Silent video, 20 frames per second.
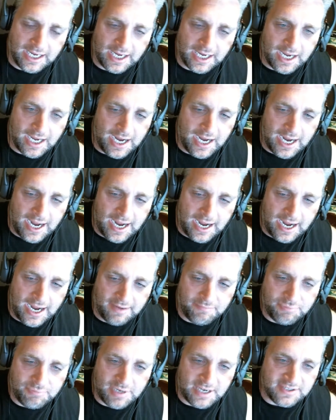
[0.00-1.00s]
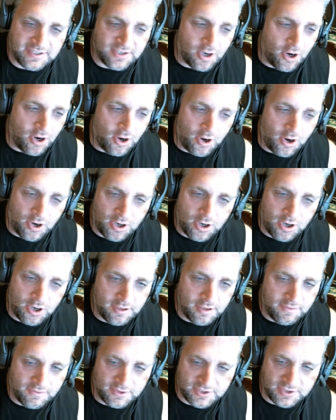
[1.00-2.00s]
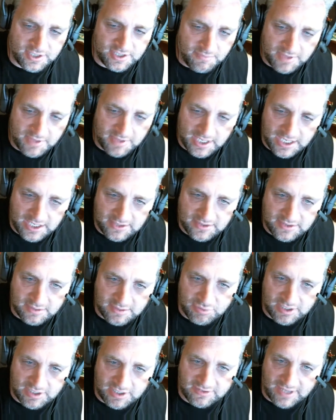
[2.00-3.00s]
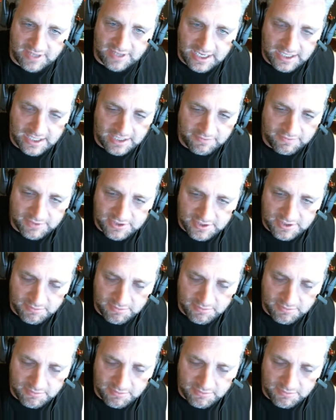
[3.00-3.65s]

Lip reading: I press hard for some things and press lightly for some